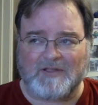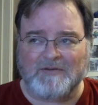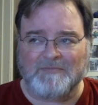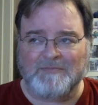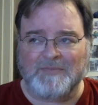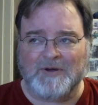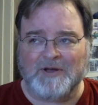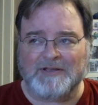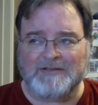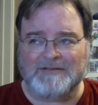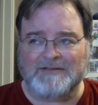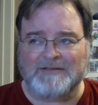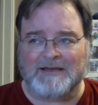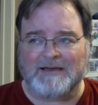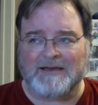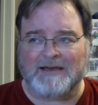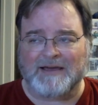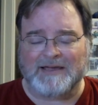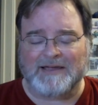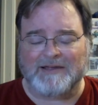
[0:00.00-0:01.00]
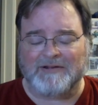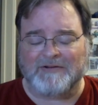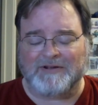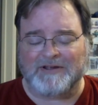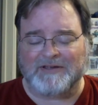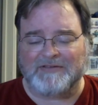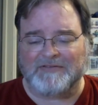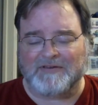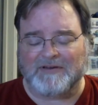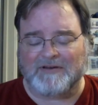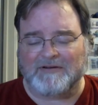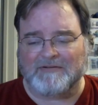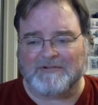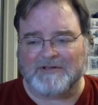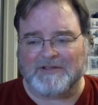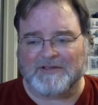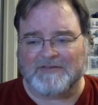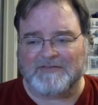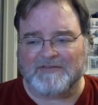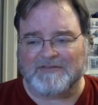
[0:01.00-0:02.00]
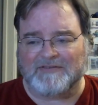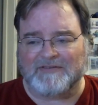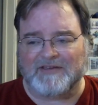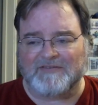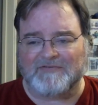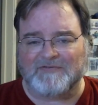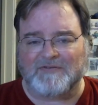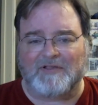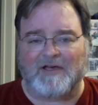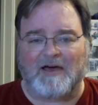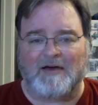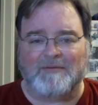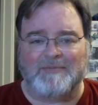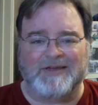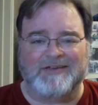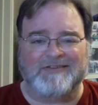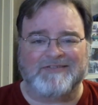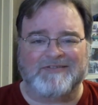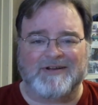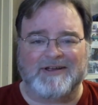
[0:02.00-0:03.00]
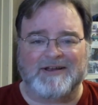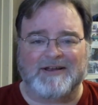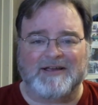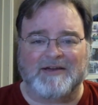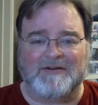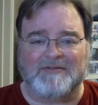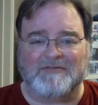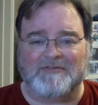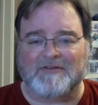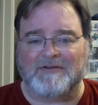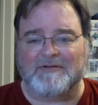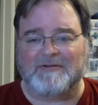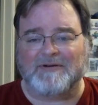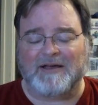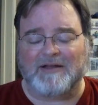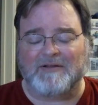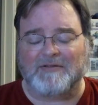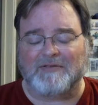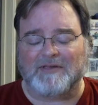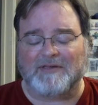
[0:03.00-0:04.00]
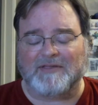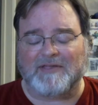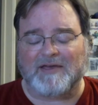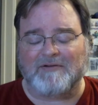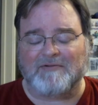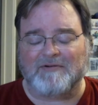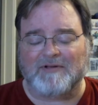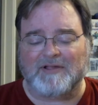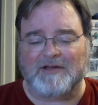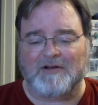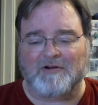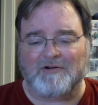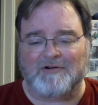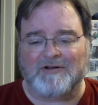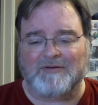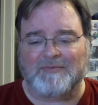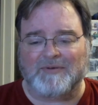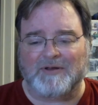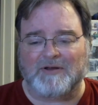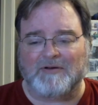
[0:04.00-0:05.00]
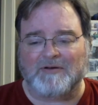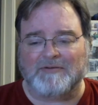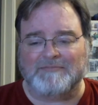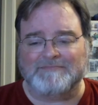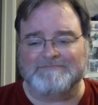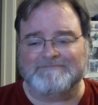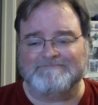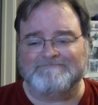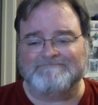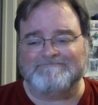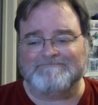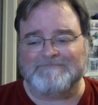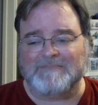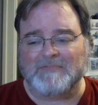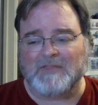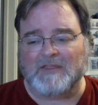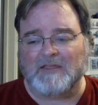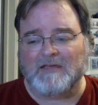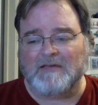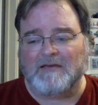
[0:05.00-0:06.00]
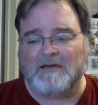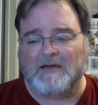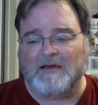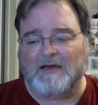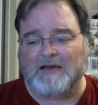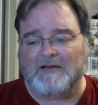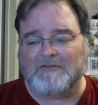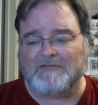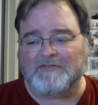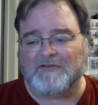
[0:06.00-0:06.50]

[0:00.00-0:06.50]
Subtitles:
But I hear he's a really successful lobbyist right now, so I don't think that really hurt him at all.